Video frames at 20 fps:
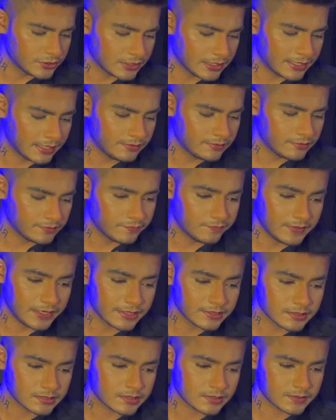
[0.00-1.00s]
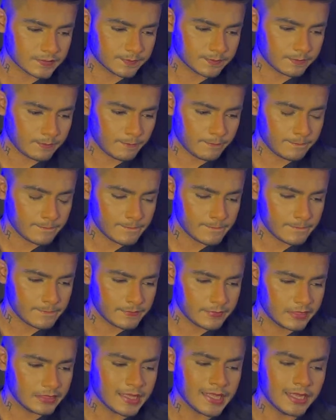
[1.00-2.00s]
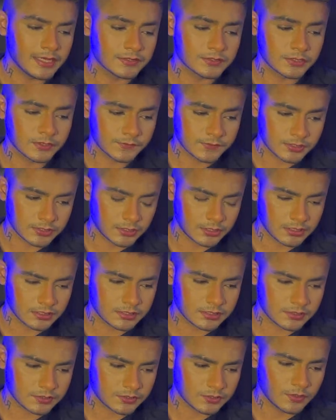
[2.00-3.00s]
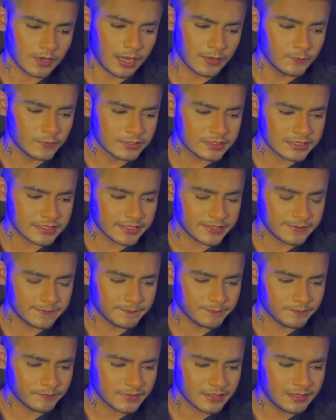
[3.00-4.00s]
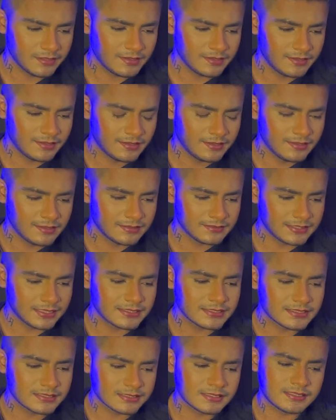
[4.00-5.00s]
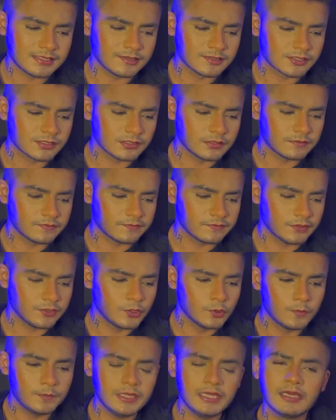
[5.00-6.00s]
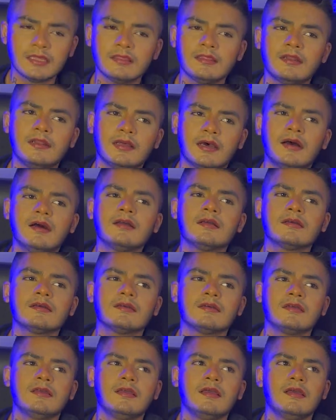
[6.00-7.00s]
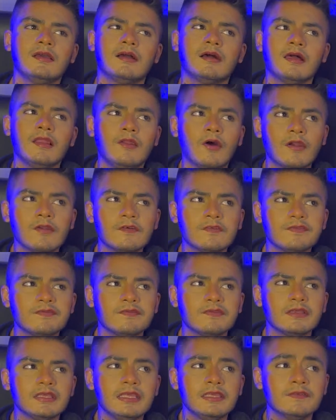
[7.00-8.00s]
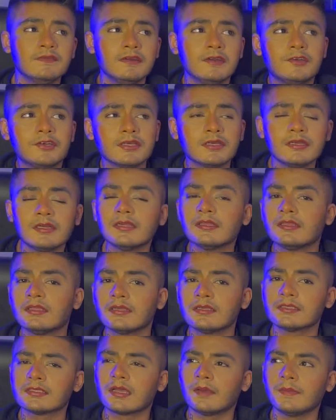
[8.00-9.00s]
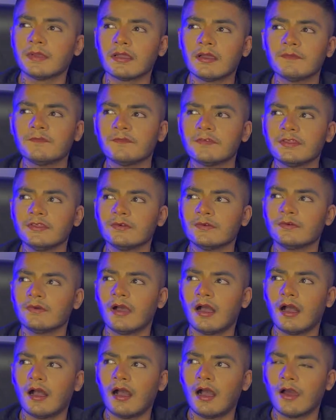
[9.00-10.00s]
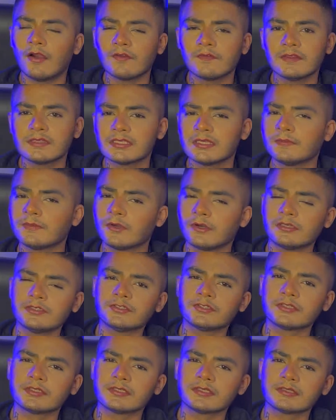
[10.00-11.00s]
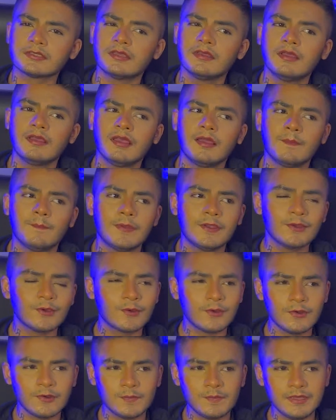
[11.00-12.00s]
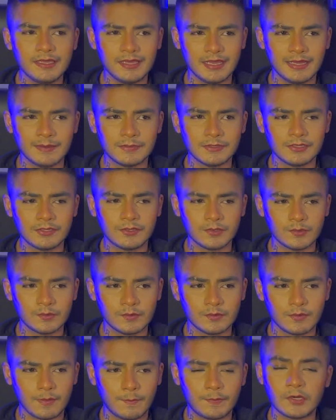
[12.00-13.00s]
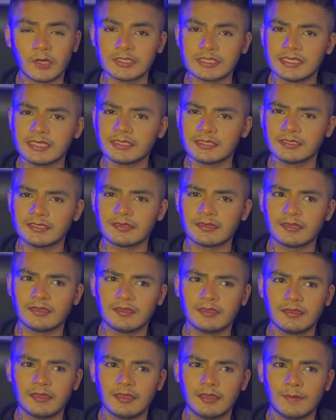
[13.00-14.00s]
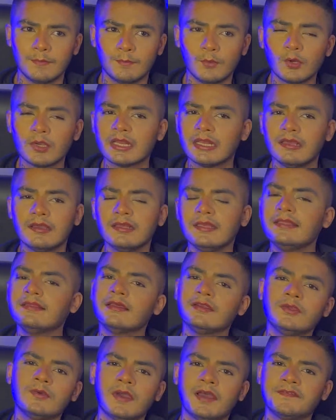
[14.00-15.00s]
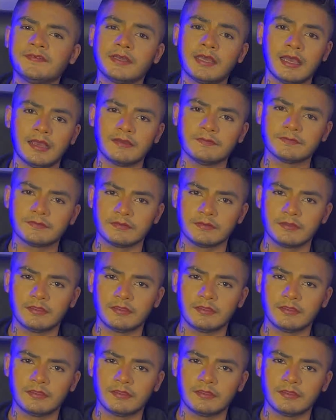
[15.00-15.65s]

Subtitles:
again reflects the Ace of Swords. So I would say there is the sense of you being in the dark, a lot of even triggering things coming up for you out of the subconscious, but you're going to be able to process it more clearly than you ever have.